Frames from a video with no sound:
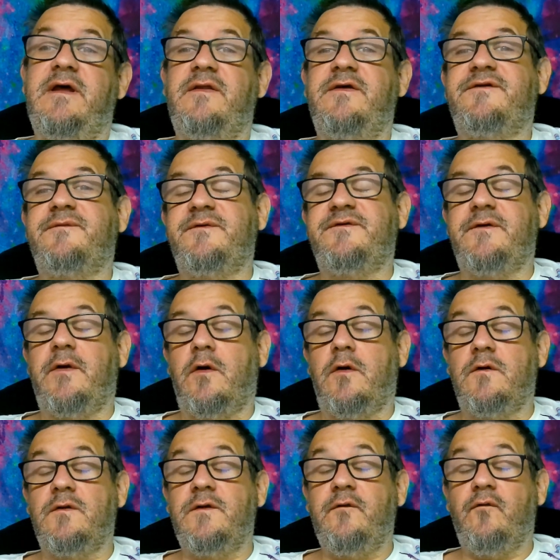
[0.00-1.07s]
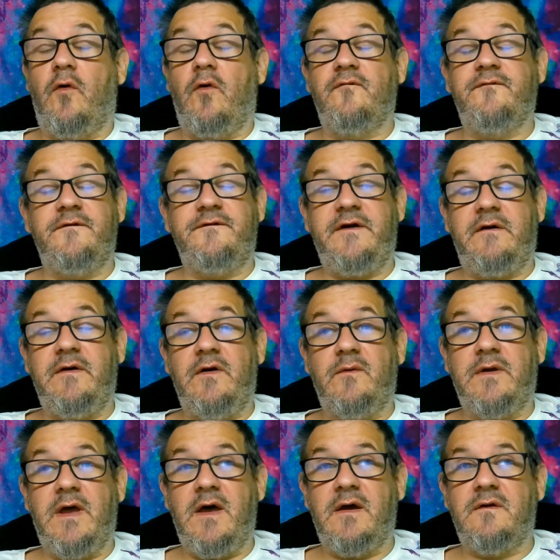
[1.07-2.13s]
Now, this was an early role for Jerry
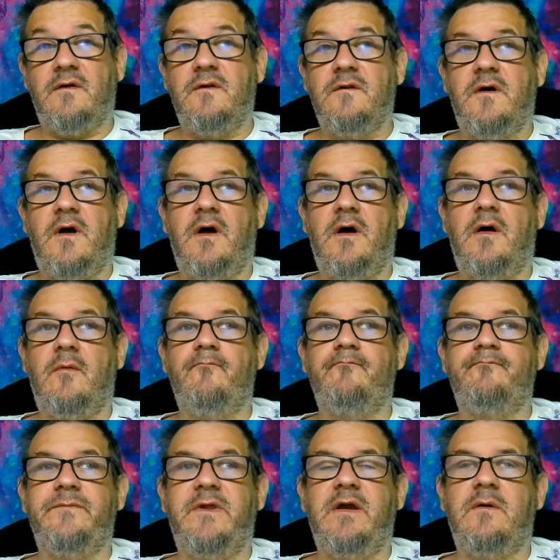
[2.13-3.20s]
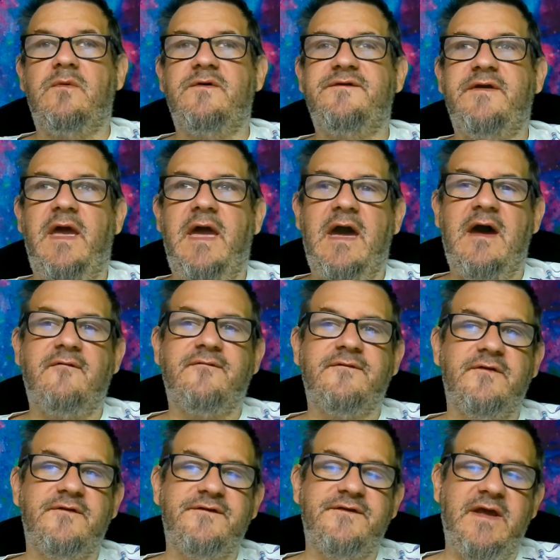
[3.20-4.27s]
O'Connell. It was
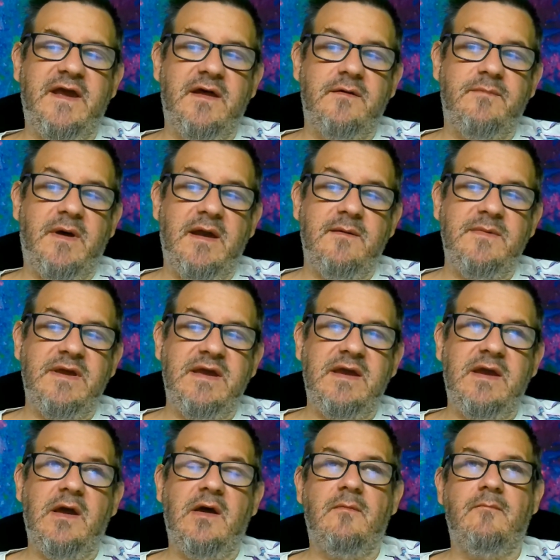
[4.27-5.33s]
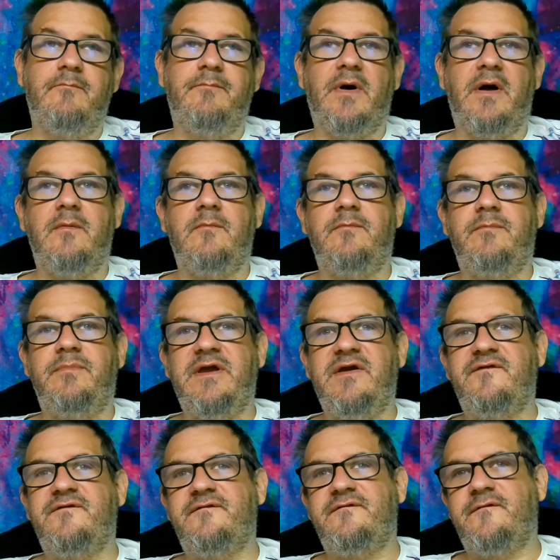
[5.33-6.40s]
after Stand By Me, but
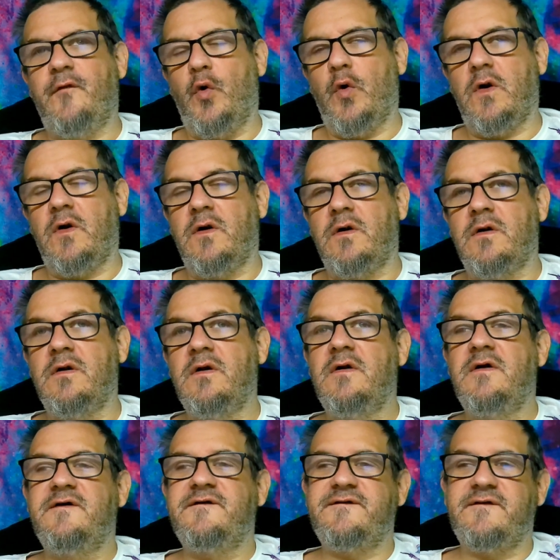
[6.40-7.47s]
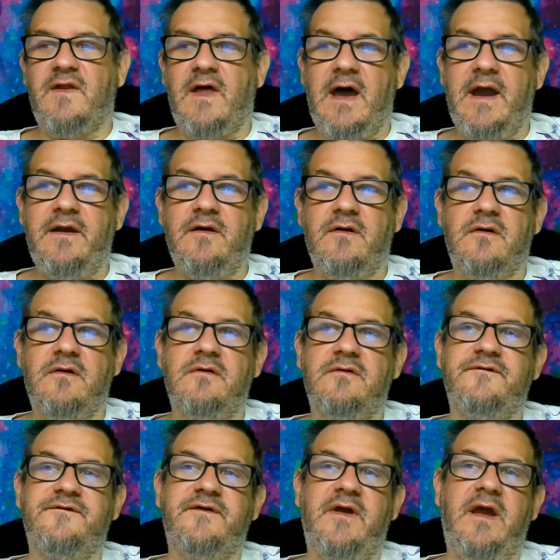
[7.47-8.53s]
before
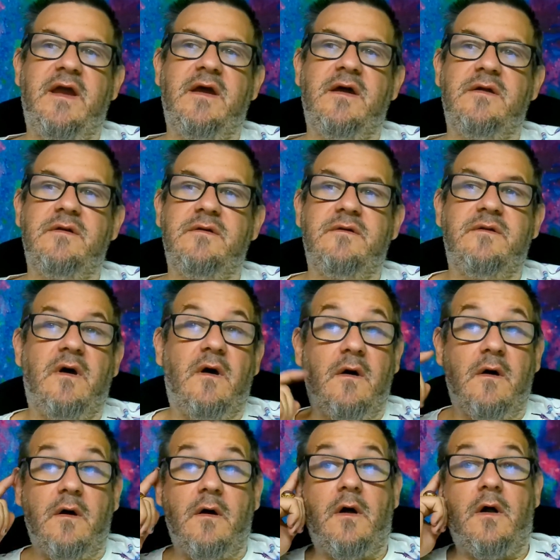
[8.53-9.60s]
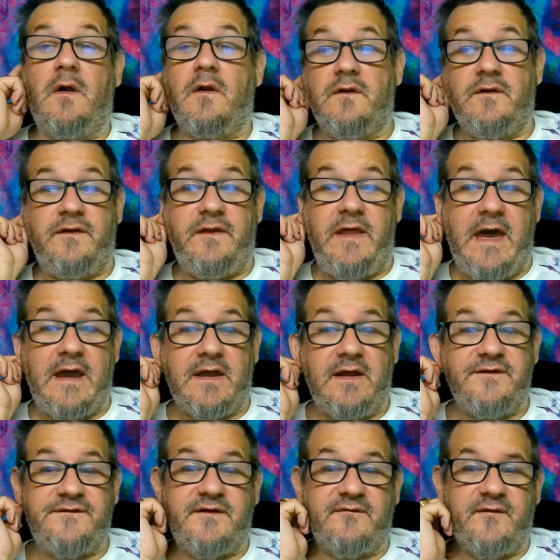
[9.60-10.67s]
Sliders and all of that
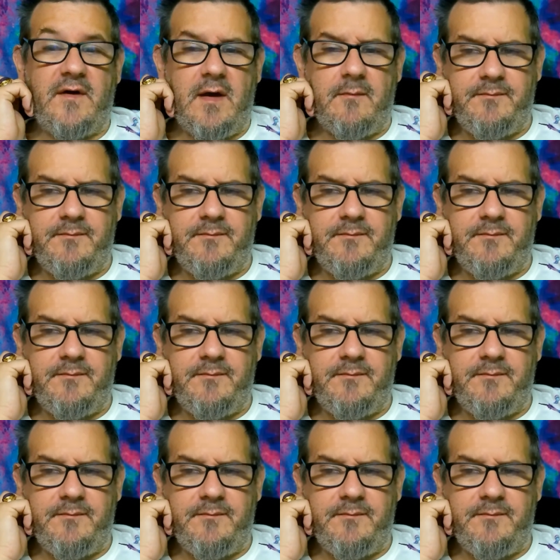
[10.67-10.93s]
kind of stuff.